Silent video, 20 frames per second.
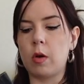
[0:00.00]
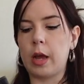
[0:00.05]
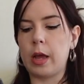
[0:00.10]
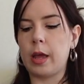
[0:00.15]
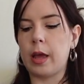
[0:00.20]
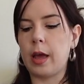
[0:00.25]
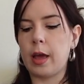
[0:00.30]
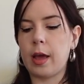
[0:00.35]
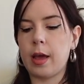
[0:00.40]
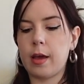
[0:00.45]
I
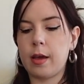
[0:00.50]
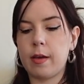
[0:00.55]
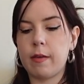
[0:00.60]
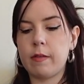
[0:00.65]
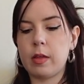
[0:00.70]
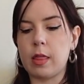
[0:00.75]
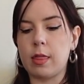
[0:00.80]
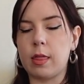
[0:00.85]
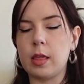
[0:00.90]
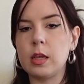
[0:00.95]

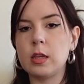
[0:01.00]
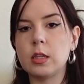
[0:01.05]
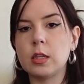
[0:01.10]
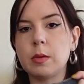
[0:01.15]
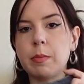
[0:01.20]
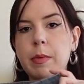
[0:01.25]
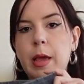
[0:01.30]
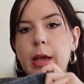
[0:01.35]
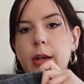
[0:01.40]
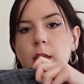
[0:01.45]
have this
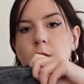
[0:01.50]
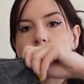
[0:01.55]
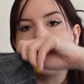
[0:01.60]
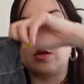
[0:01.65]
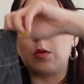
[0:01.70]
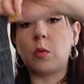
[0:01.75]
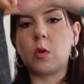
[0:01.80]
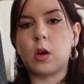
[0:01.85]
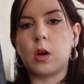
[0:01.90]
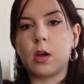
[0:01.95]

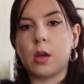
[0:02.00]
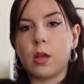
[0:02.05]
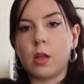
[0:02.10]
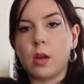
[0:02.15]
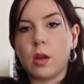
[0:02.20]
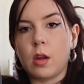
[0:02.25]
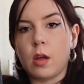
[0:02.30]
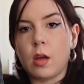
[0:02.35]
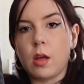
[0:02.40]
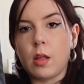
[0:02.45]
maxi
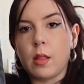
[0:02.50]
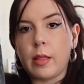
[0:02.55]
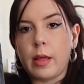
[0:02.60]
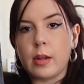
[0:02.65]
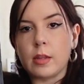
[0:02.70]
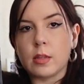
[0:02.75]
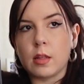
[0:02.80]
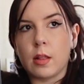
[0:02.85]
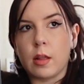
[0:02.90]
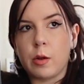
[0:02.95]
one that
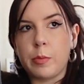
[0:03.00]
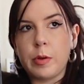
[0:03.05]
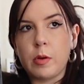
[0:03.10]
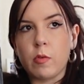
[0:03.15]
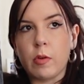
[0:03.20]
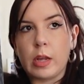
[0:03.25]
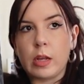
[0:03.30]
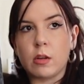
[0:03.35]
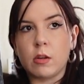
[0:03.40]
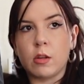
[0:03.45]
is a little bit
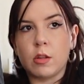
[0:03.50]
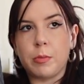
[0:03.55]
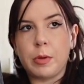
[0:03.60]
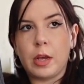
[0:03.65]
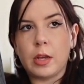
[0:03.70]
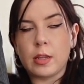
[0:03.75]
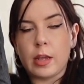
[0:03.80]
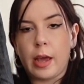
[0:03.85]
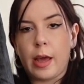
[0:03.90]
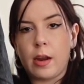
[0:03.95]
wrinkled
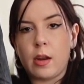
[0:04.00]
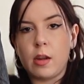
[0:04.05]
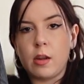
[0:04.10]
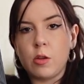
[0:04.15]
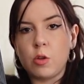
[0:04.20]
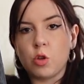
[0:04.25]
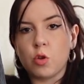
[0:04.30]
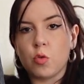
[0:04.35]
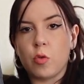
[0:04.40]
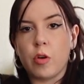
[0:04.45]
because I had it
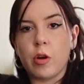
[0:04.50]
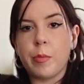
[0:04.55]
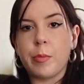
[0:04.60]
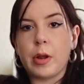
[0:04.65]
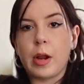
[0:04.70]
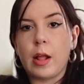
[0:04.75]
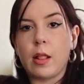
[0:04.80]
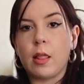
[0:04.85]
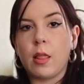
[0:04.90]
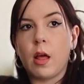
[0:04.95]
in a drawer, but
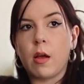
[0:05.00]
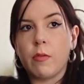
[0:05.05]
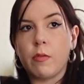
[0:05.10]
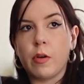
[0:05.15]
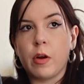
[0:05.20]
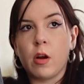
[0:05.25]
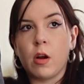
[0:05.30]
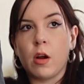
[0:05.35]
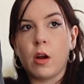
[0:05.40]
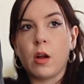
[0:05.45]
I love
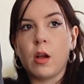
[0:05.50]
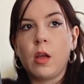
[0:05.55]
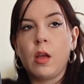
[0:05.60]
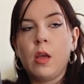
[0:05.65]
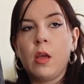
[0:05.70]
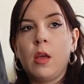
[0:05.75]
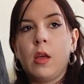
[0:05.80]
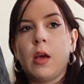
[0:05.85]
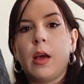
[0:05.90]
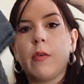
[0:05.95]
her.
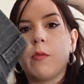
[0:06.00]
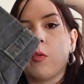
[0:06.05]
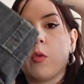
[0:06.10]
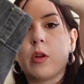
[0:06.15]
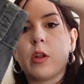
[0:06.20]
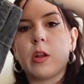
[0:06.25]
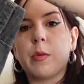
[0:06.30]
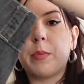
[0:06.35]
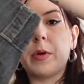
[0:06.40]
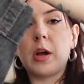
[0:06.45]
I've
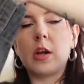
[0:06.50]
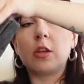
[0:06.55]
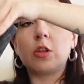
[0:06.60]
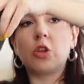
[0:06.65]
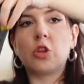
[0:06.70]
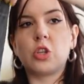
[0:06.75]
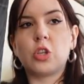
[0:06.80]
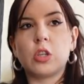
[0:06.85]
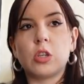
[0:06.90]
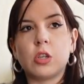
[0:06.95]
worn it a
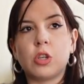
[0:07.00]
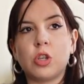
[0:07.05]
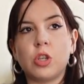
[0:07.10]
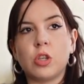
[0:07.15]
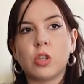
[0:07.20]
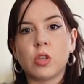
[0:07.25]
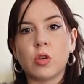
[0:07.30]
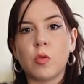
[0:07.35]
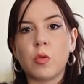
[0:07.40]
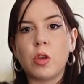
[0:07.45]
bunch.
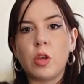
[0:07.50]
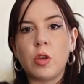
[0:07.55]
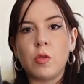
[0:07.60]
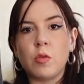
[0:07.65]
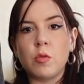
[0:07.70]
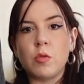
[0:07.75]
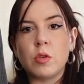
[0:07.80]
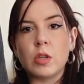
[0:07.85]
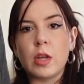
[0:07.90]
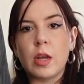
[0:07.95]
She's so
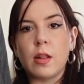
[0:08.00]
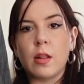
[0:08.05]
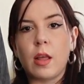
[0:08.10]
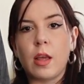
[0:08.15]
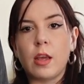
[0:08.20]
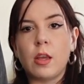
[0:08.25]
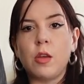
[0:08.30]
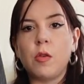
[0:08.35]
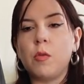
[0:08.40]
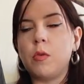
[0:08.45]
cute and
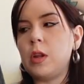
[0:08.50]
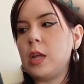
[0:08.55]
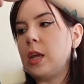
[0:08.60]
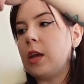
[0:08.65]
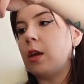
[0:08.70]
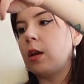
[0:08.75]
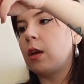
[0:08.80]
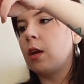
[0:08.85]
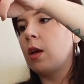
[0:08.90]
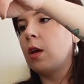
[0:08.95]
like
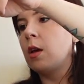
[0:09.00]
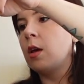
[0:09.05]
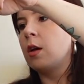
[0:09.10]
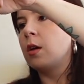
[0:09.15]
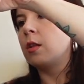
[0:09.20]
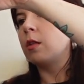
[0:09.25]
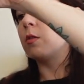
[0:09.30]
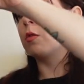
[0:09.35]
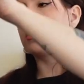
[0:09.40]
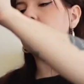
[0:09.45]
unique. So